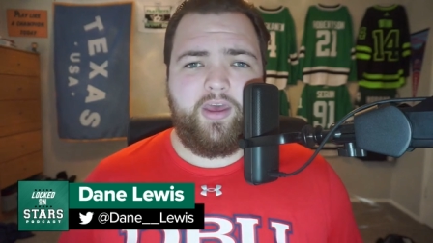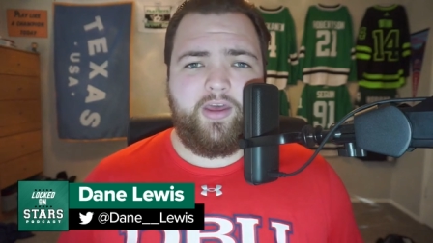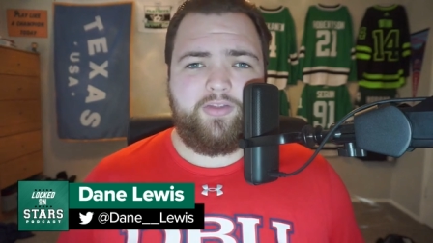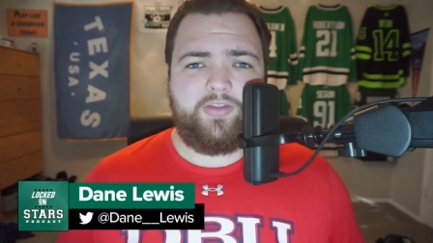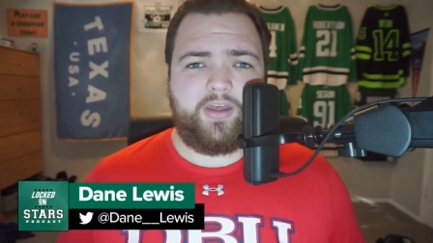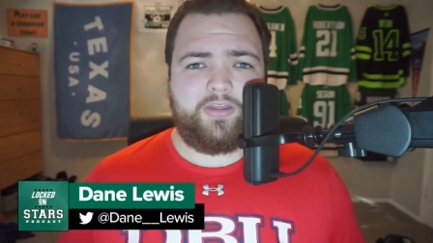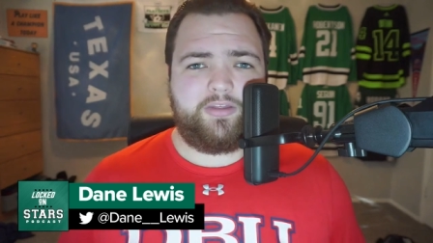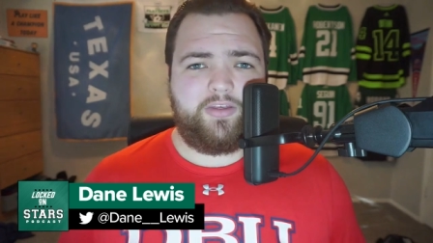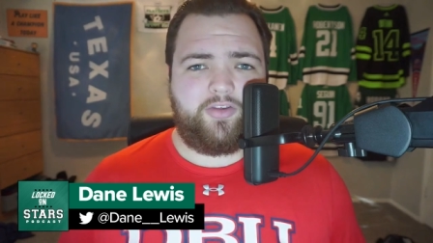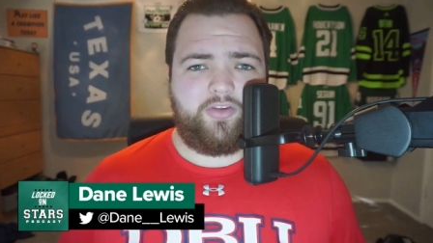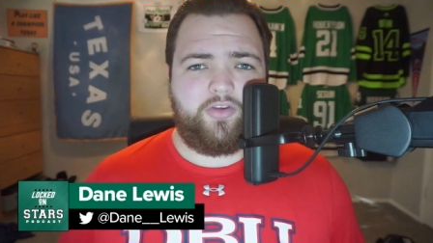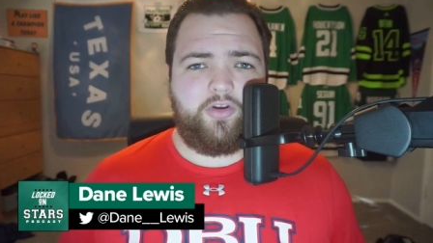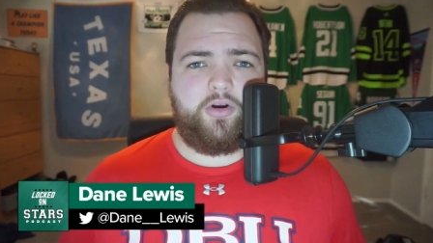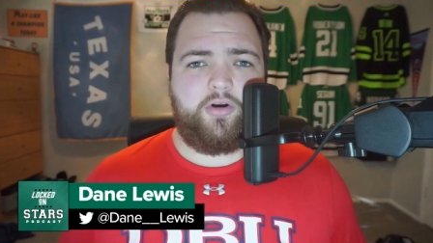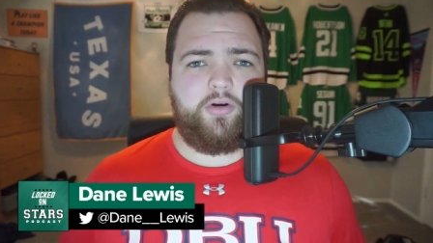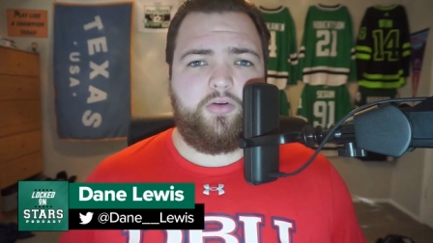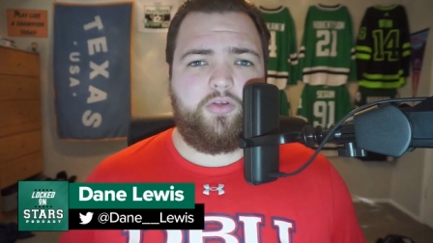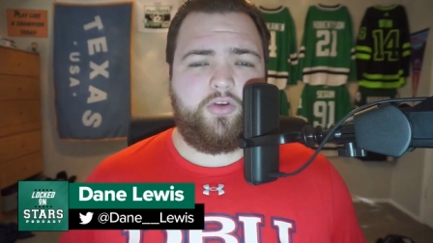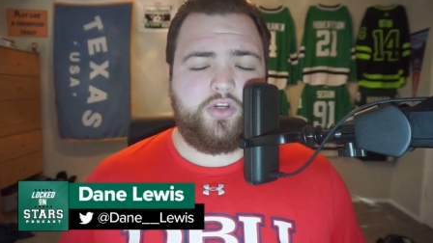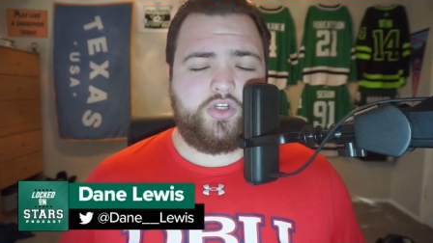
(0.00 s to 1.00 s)
that the
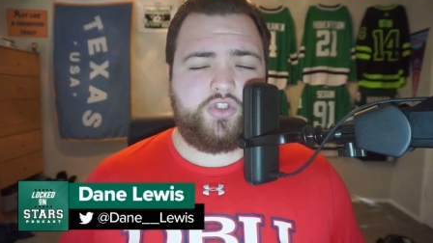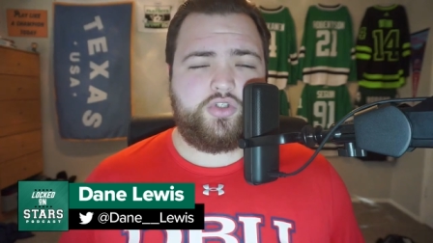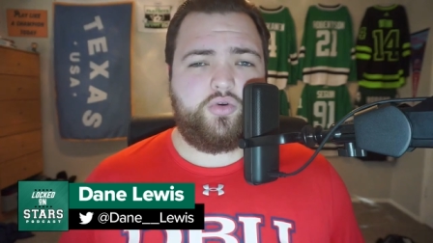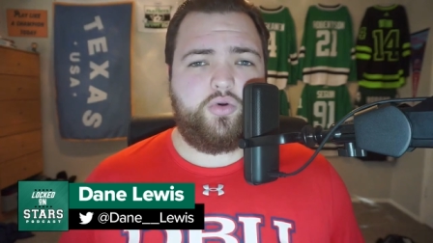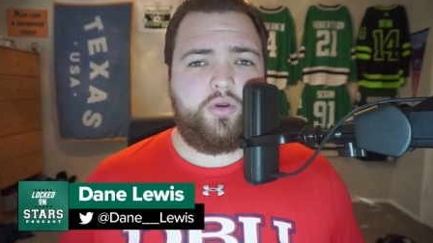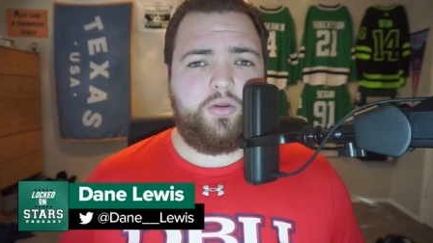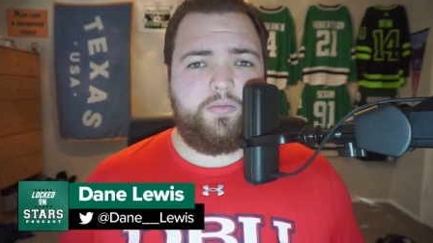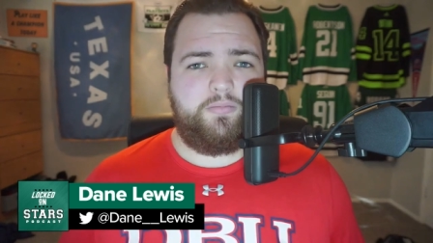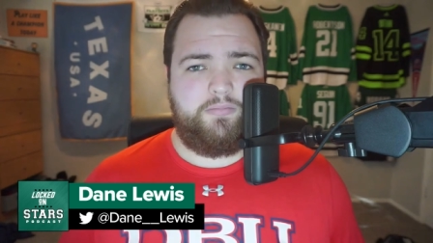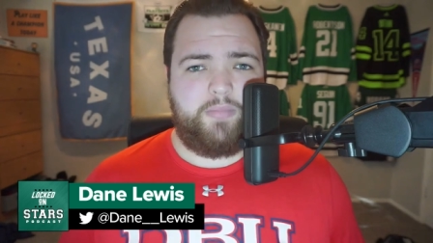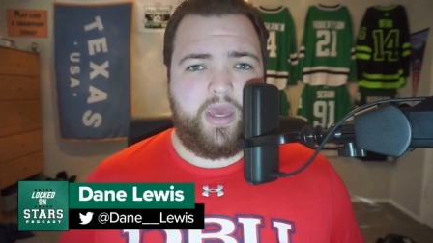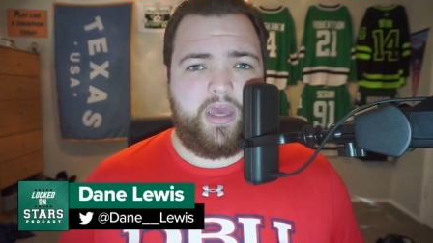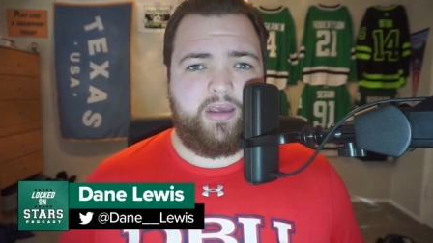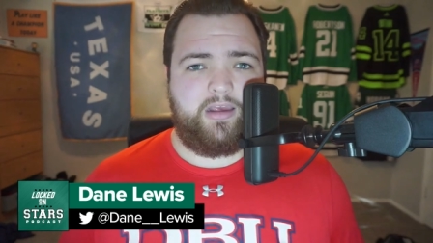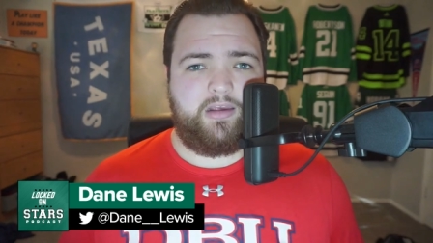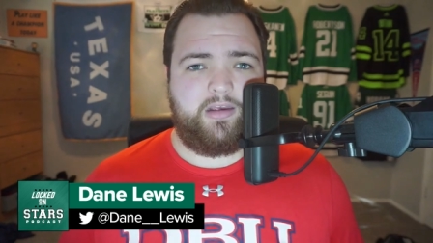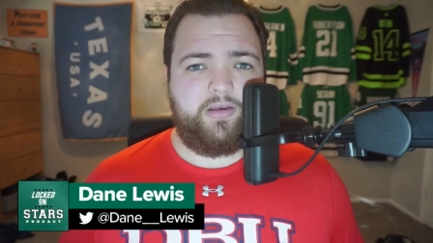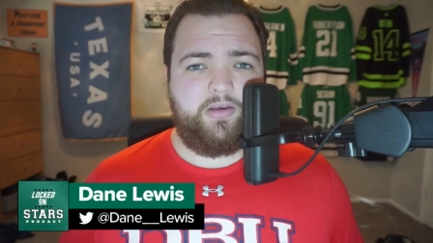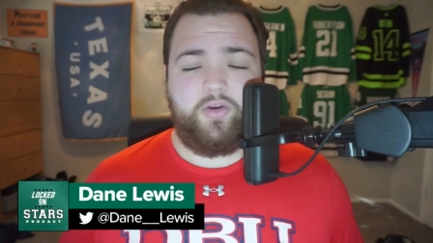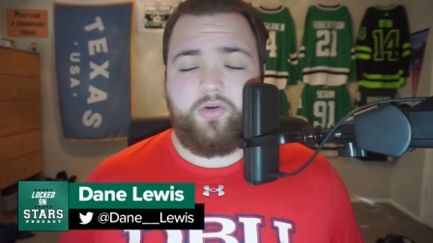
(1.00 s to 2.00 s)
Stars should
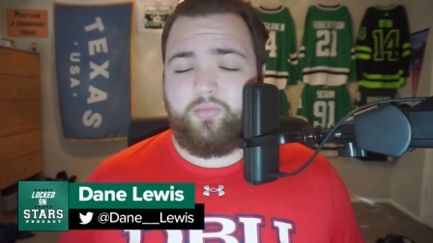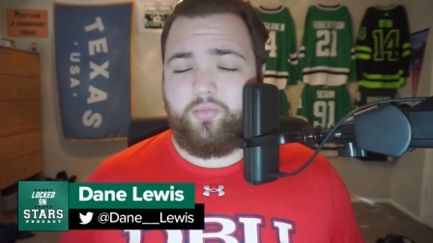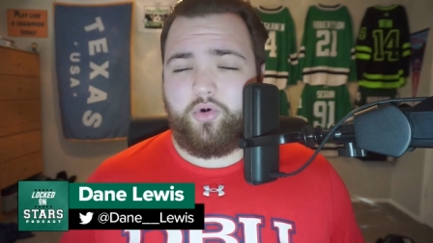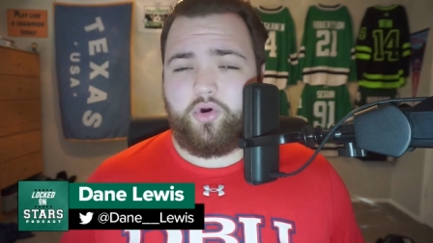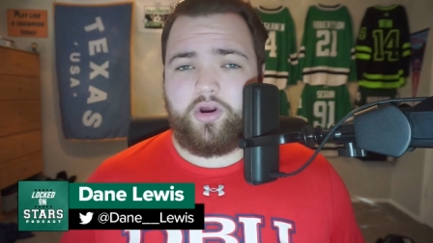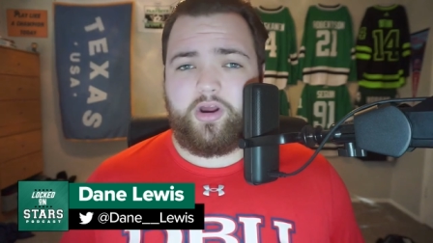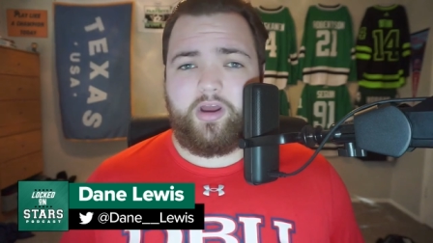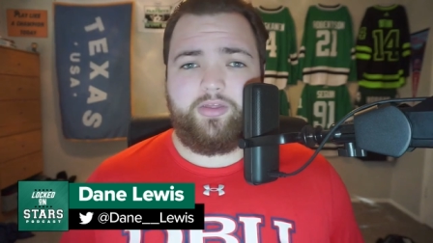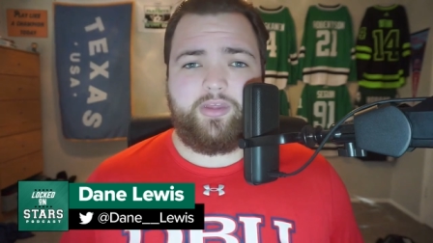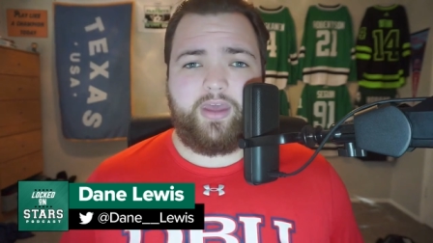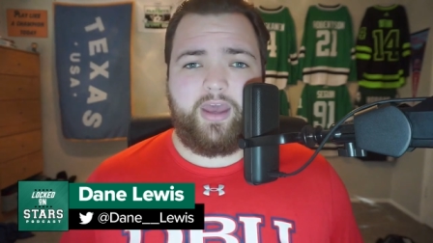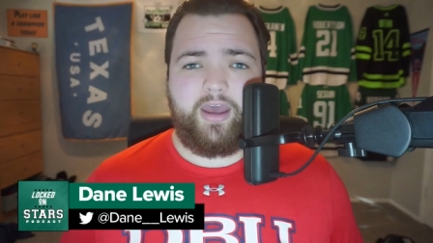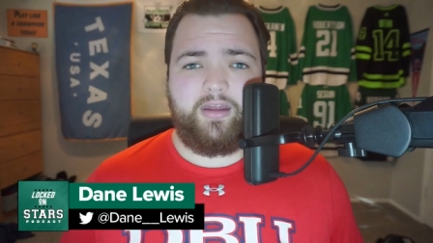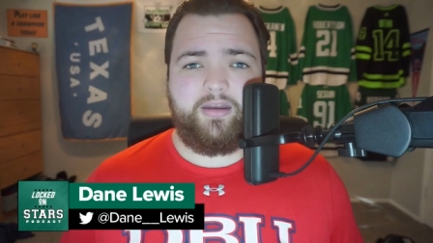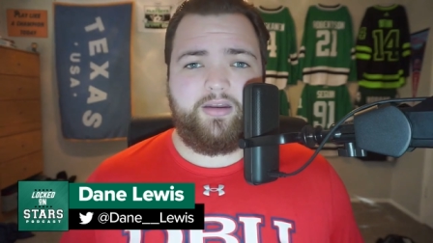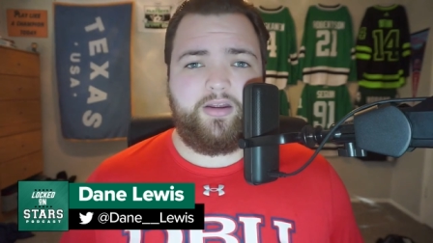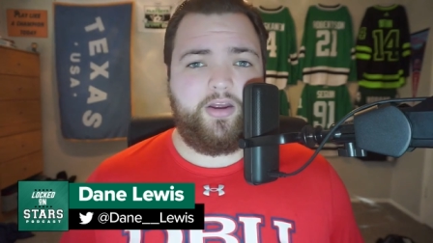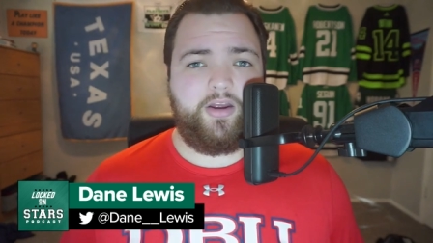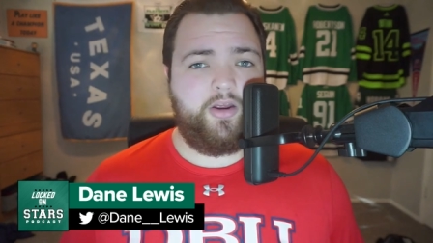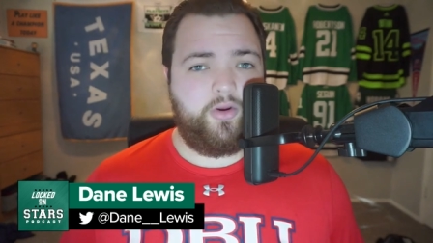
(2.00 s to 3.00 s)
make. More on that
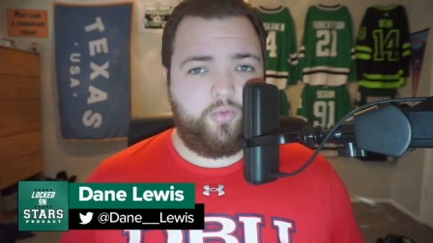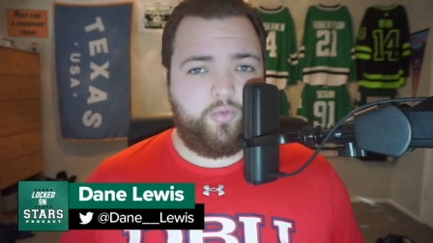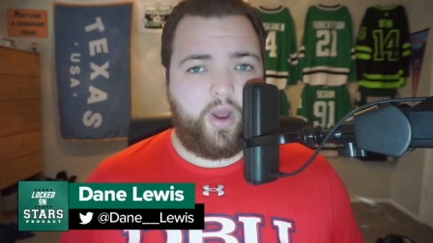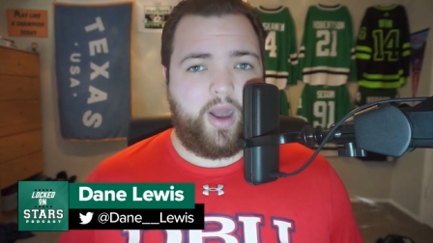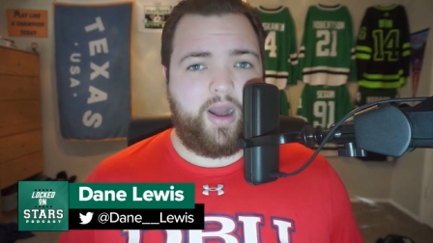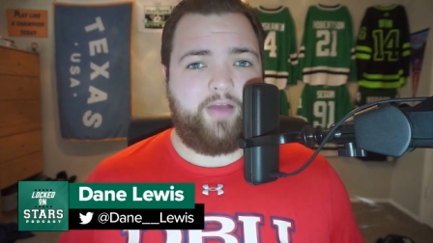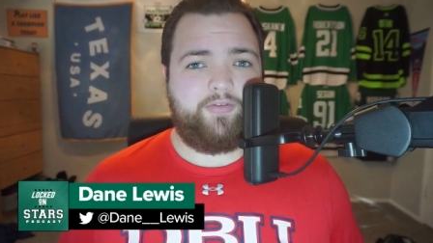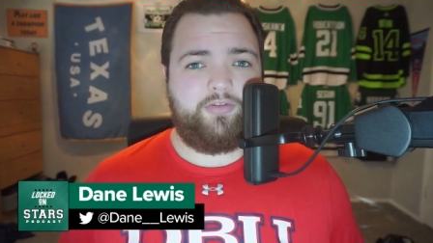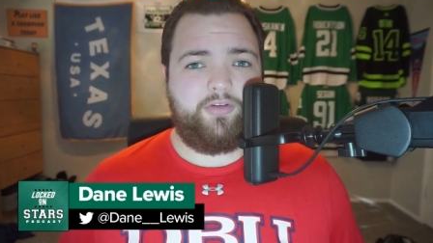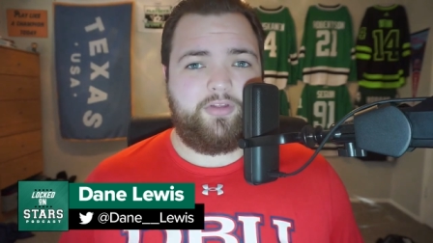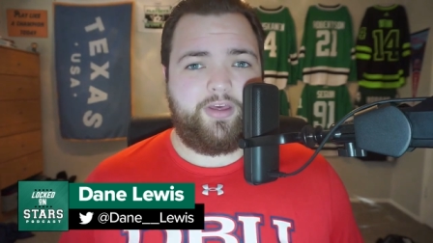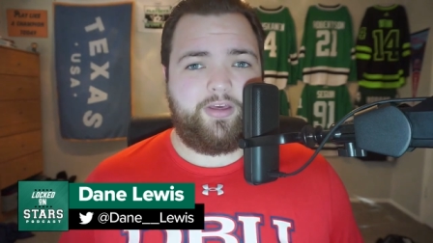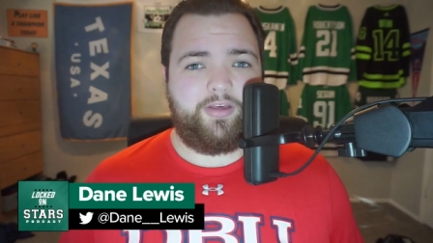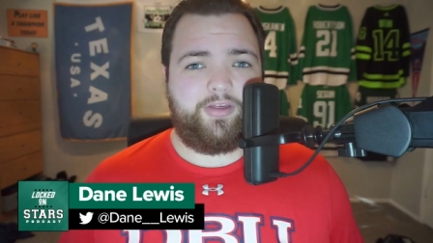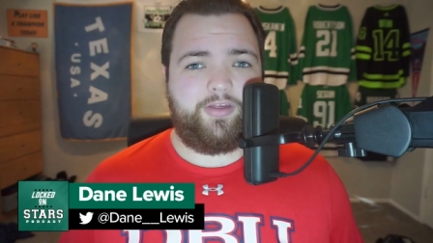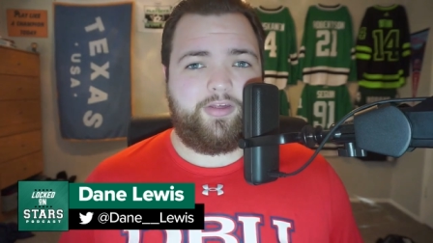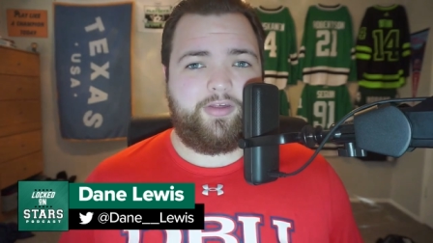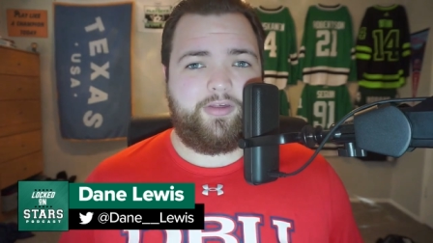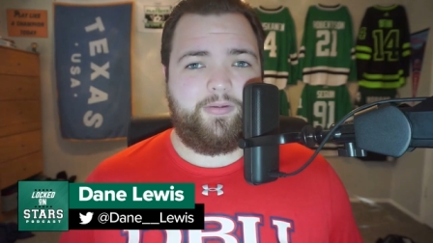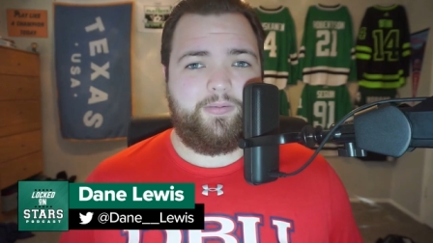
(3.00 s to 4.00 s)
right after
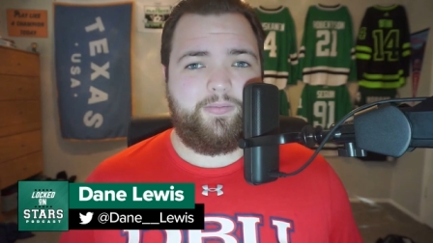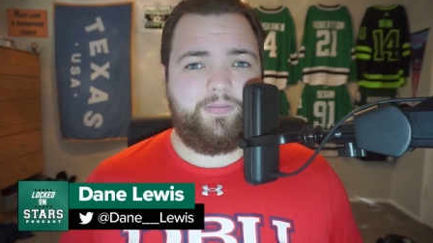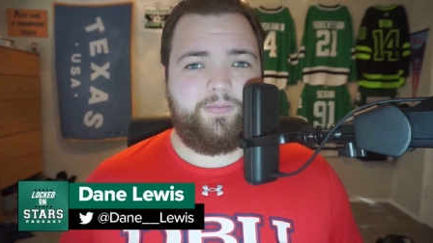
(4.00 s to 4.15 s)
this.